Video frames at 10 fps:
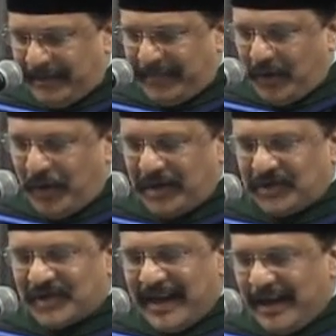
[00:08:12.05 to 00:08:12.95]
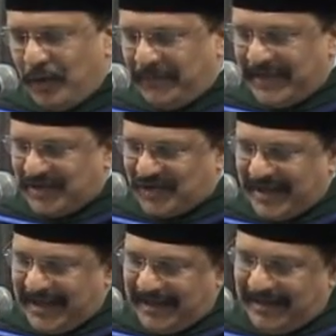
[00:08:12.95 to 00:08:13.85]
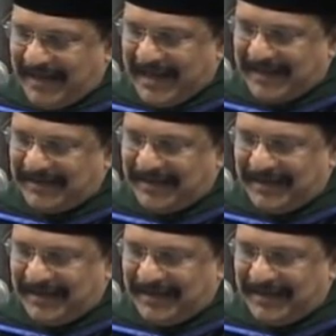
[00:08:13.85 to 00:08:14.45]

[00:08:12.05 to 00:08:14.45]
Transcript: Because I always say that